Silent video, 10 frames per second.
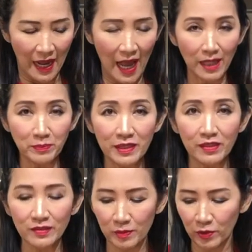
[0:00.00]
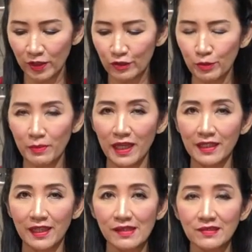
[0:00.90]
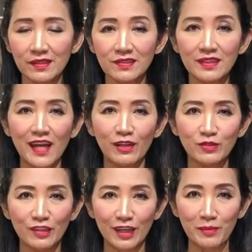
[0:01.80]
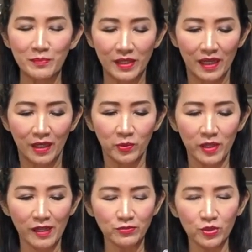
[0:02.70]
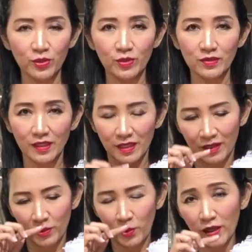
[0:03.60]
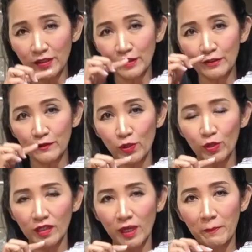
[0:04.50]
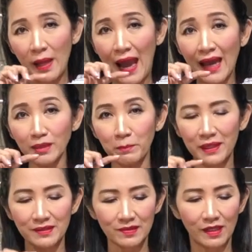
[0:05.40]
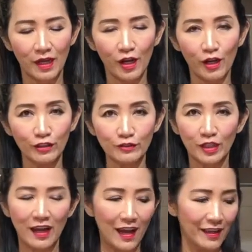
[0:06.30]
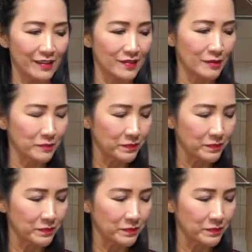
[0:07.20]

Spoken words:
And because I'm going to make a 16-ounce cup, we have to use 1 full cup and a bit of ice.